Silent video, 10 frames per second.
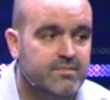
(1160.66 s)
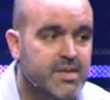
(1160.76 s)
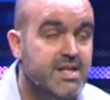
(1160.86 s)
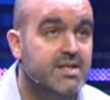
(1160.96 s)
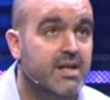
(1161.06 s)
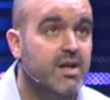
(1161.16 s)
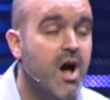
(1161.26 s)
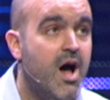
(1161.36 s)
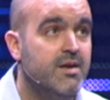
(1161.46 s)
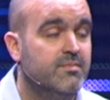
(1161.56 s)
He said,
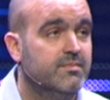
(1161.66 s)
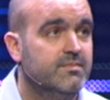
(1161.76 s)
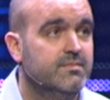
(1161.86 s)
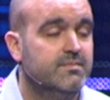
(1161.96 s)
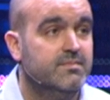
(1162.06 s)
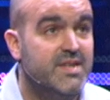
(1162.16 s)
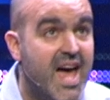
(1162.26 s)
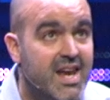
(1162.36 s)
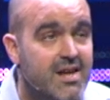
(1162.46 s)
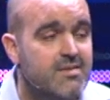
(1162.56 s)
God,
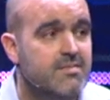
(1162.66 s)
Daddy,